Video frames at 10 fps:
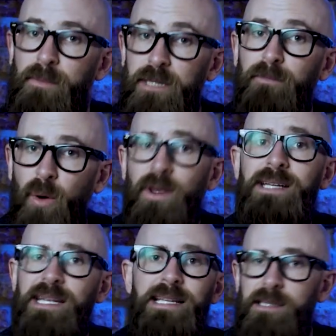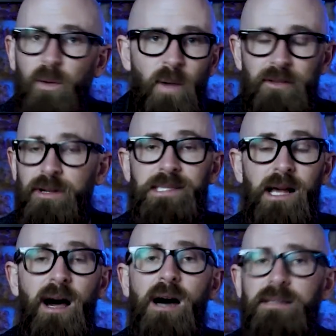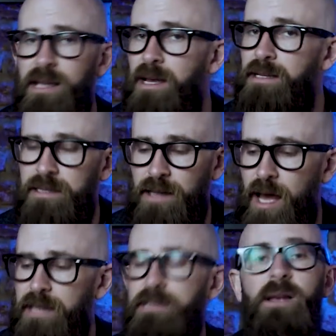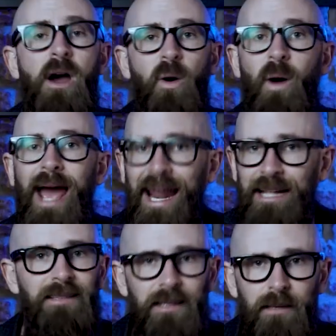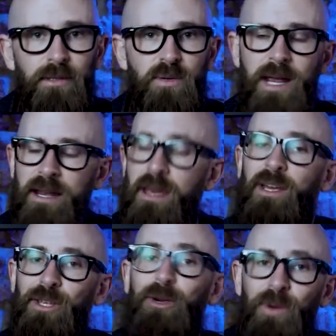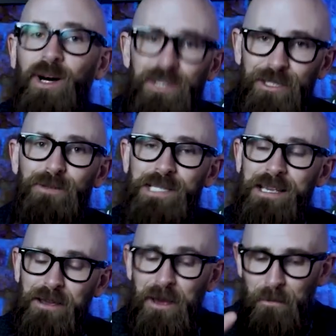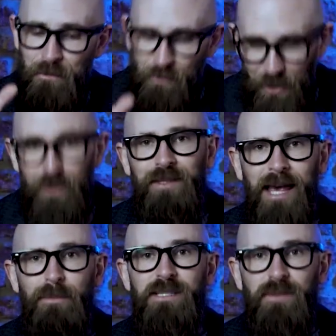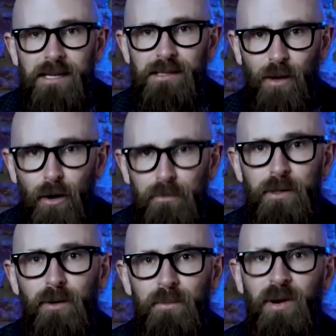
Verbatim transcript: but the point is that whether it's art, science, or anything in between, you are using both hemispheres of your